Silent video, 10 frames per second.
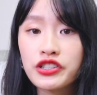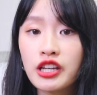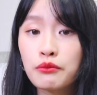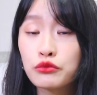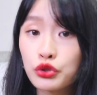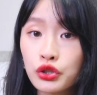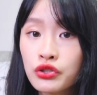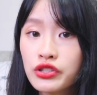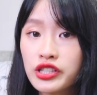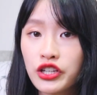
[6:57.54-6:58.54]
are some
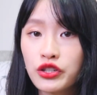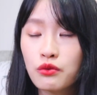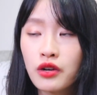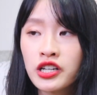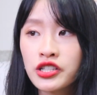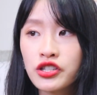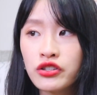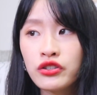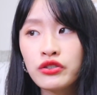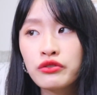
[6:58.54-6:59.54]
rules that you want
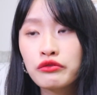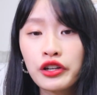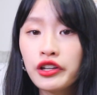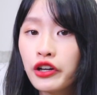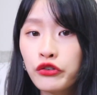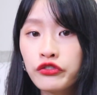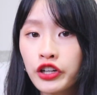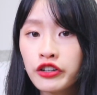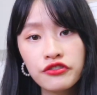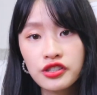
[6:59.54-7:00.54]
to read
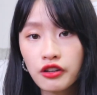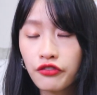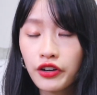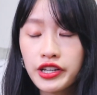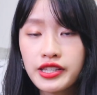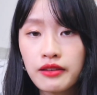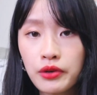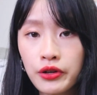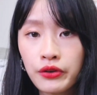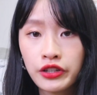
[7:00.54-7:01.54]
over. So for
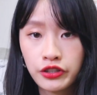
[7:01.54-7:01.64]
example, in